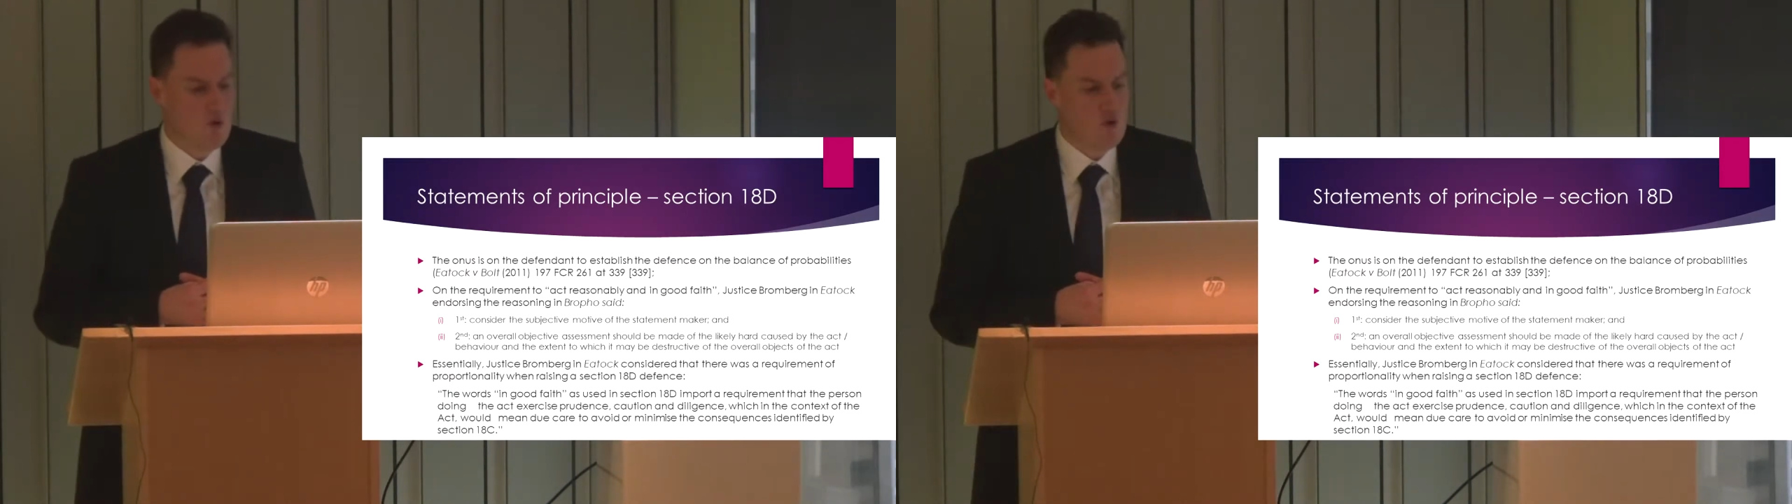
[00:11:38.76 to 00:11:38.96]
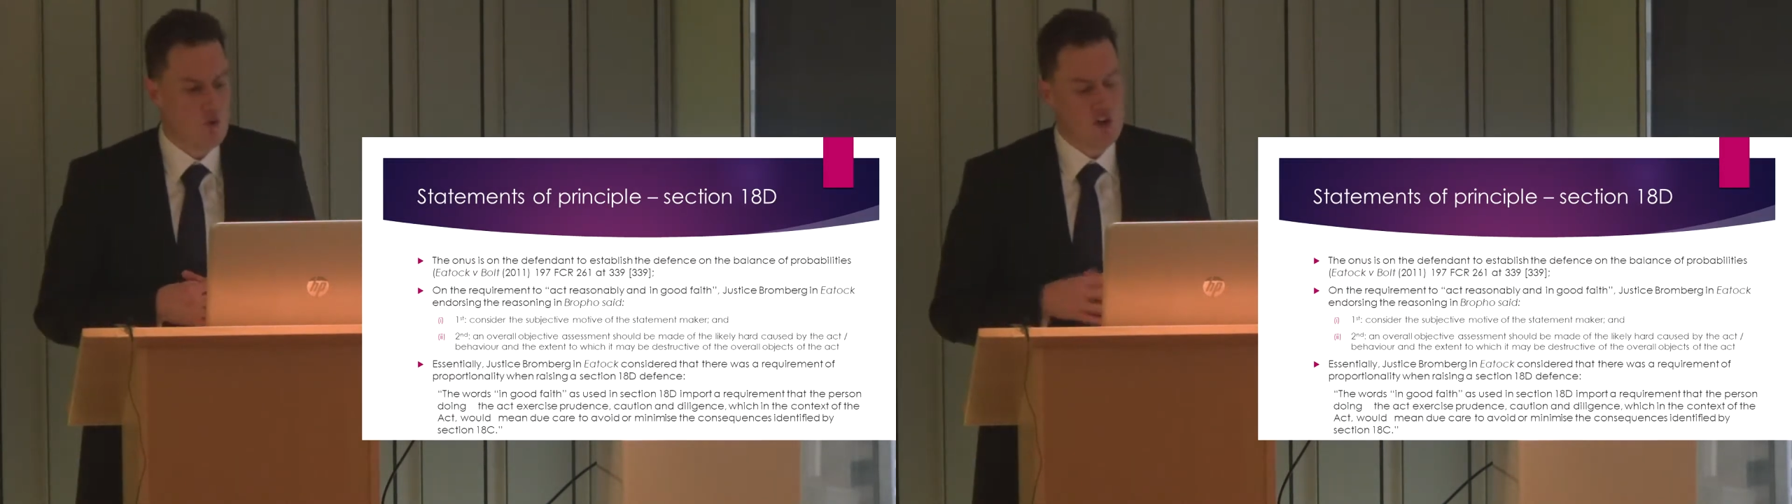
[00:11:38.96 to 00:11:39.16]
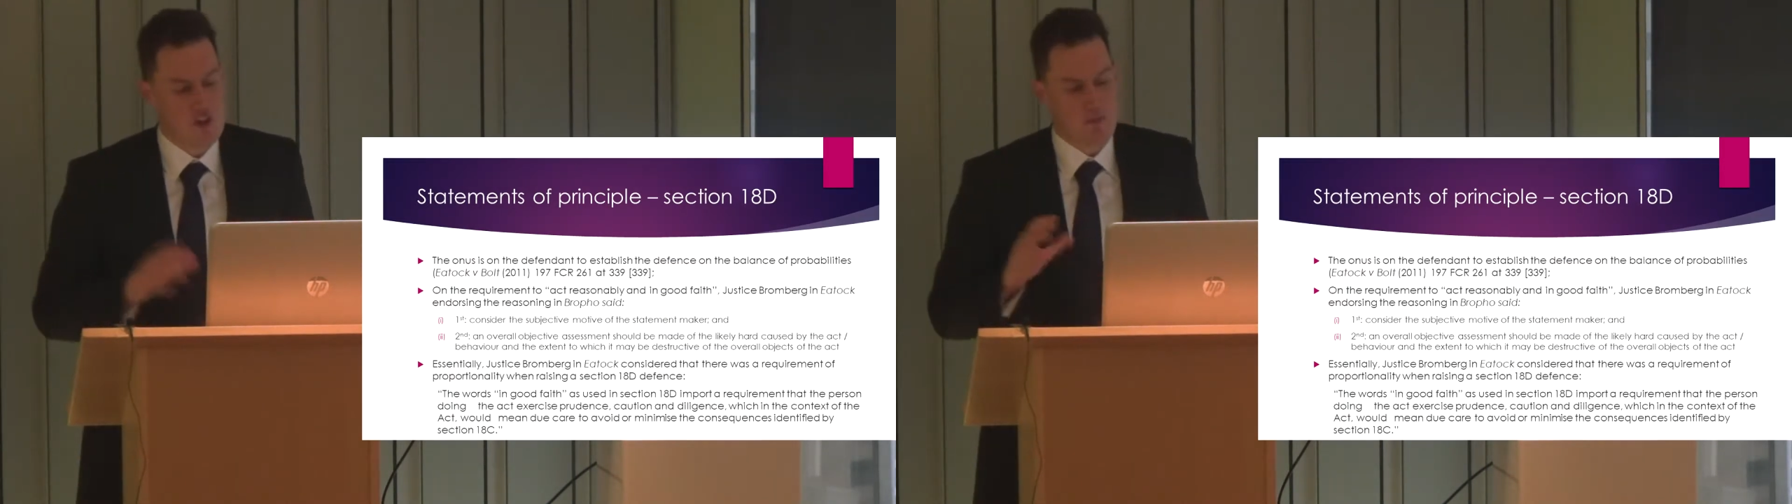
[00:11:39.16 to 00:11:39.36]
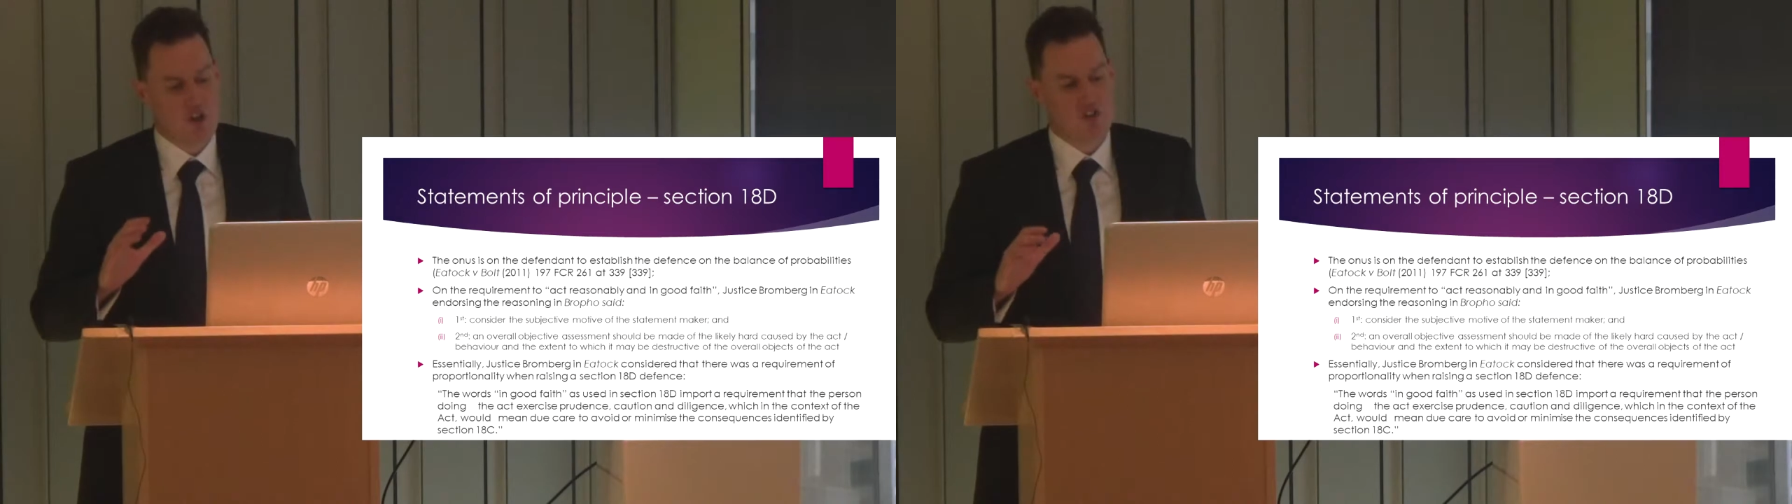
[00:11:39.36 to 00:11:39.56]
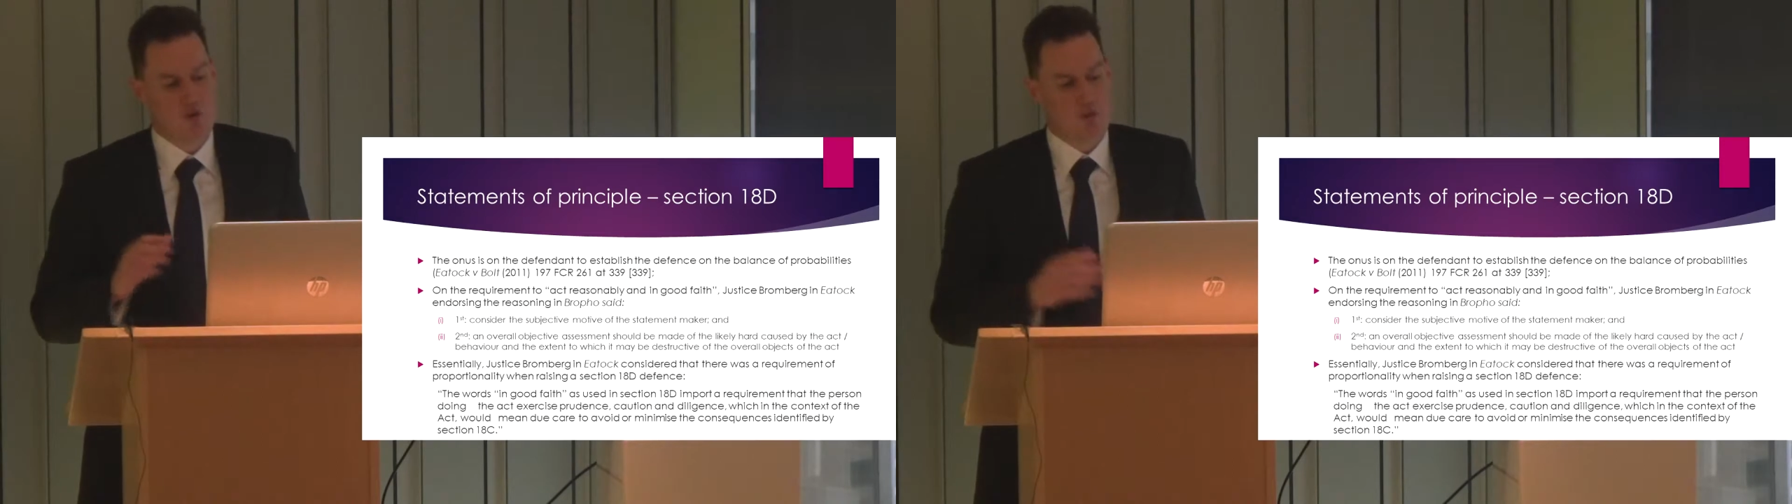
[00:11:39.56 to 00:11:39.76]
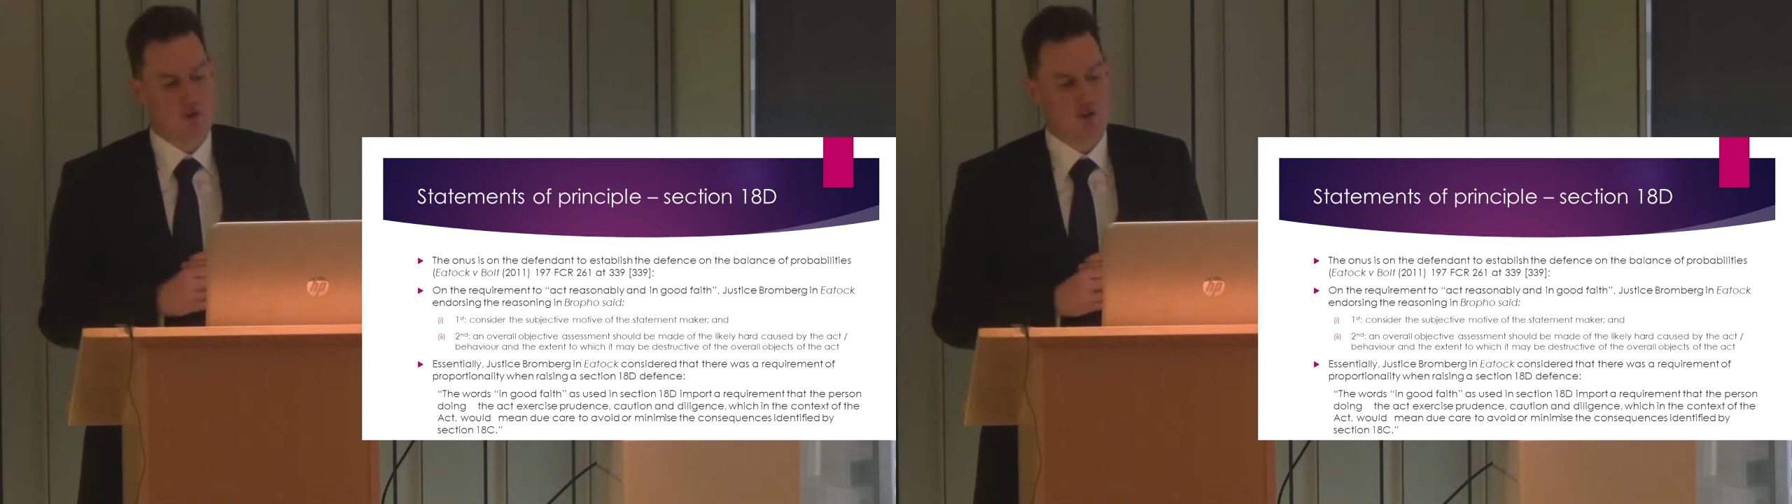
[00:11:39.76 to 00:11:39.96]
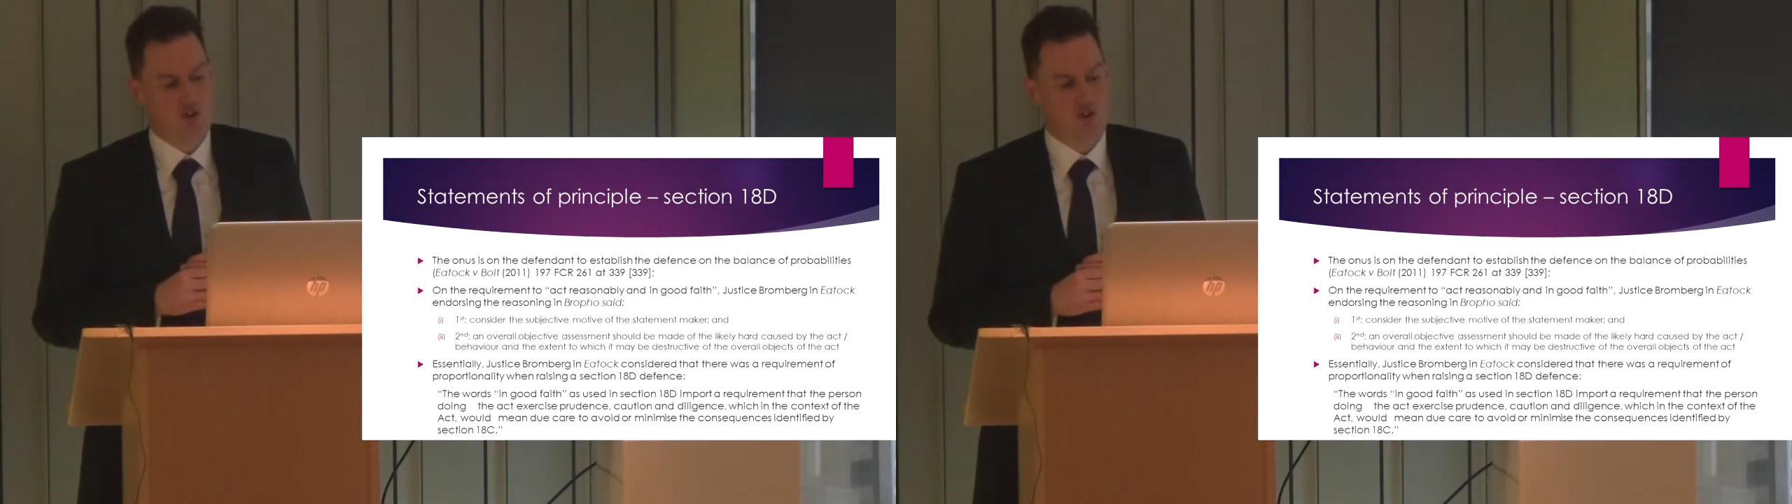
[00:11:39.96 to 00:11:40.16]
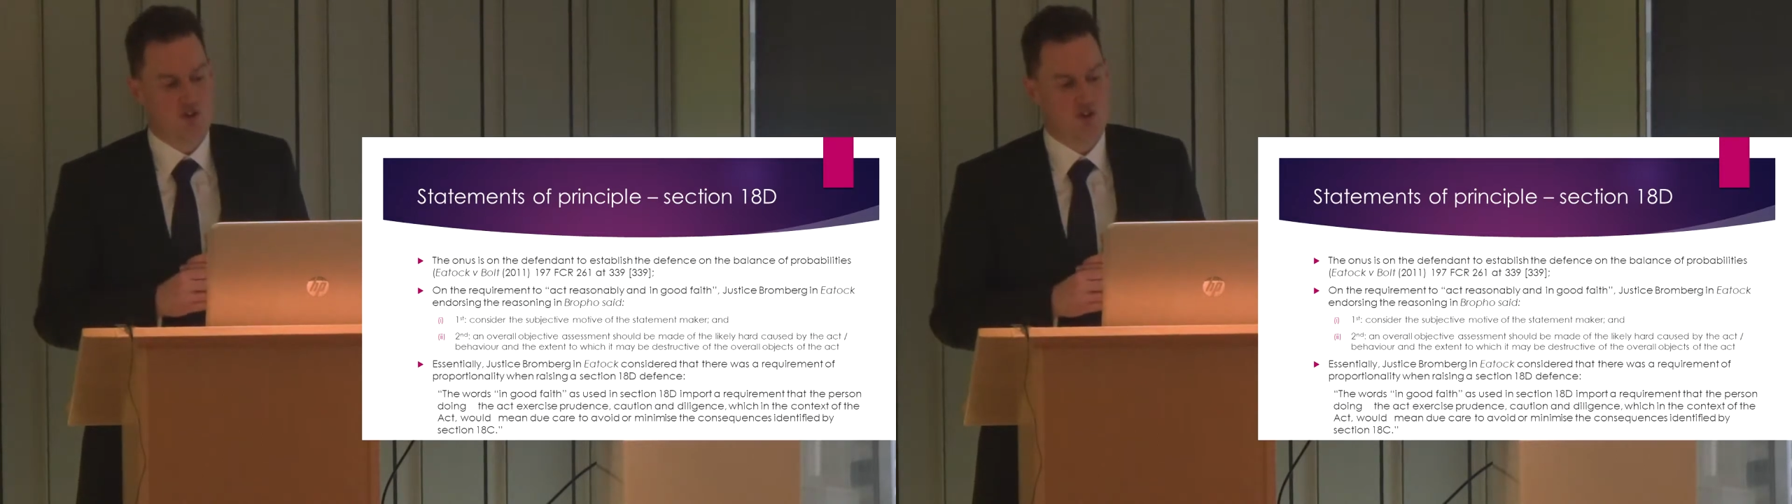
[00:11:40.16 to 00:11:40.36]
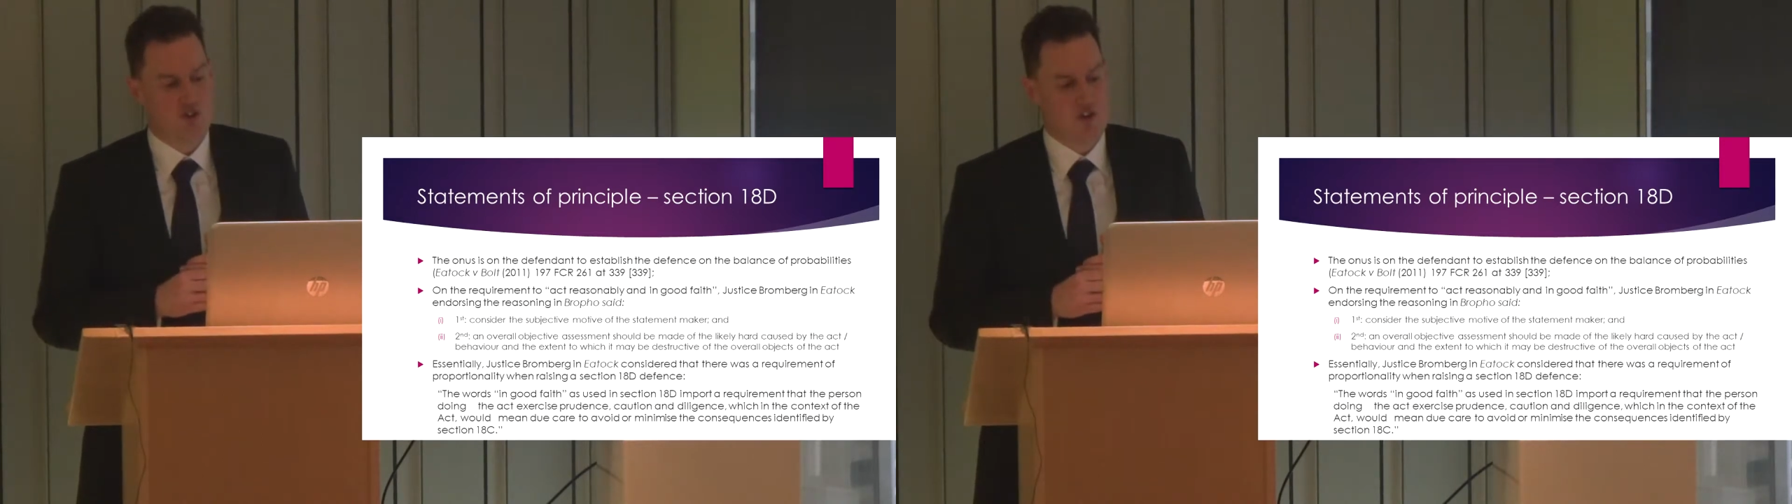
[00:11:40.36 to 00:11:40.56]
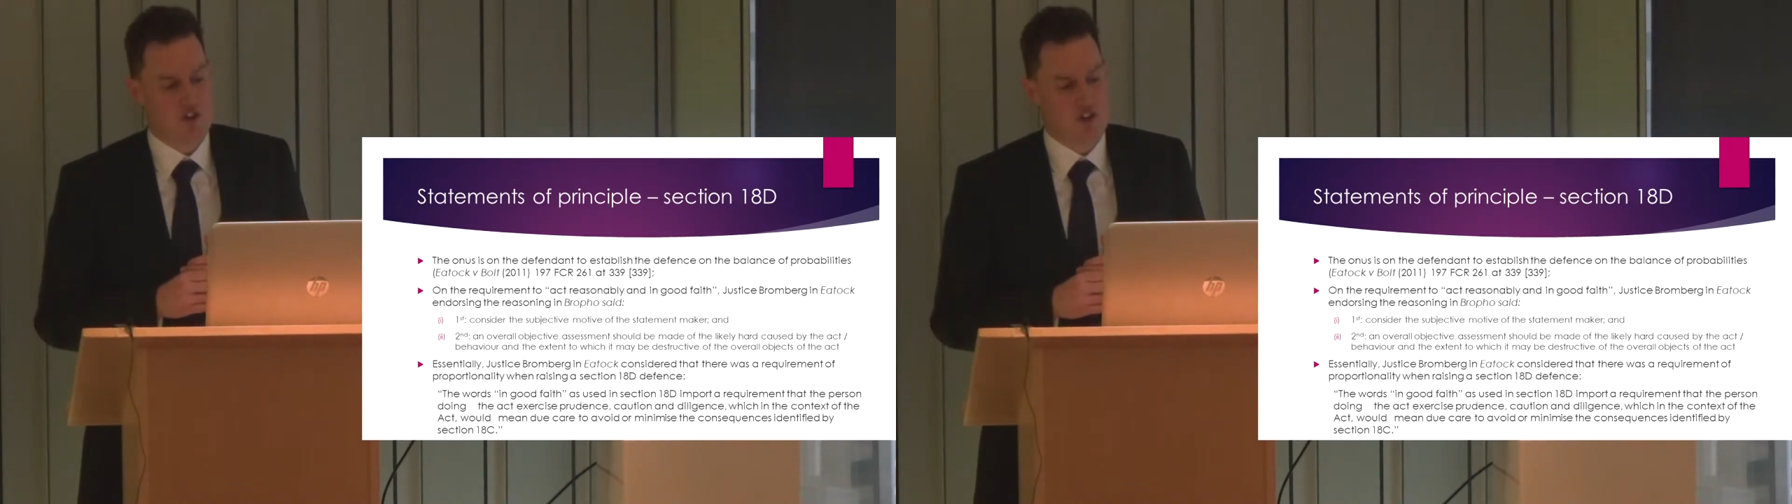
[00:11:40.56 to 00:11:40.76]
What are the principles